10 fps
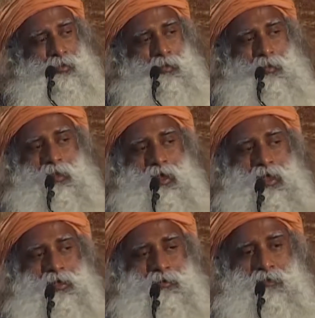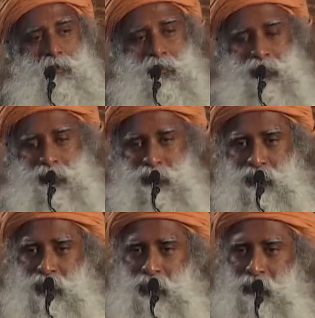all kinds of images you
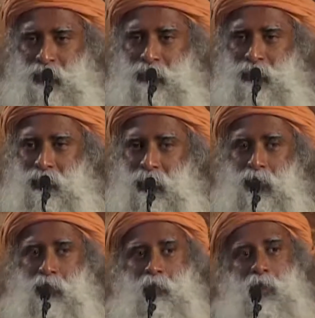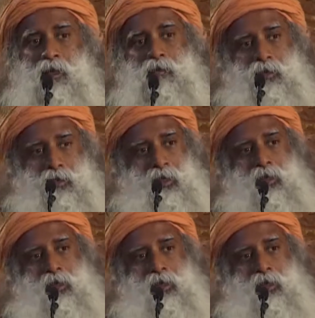generate and you play with it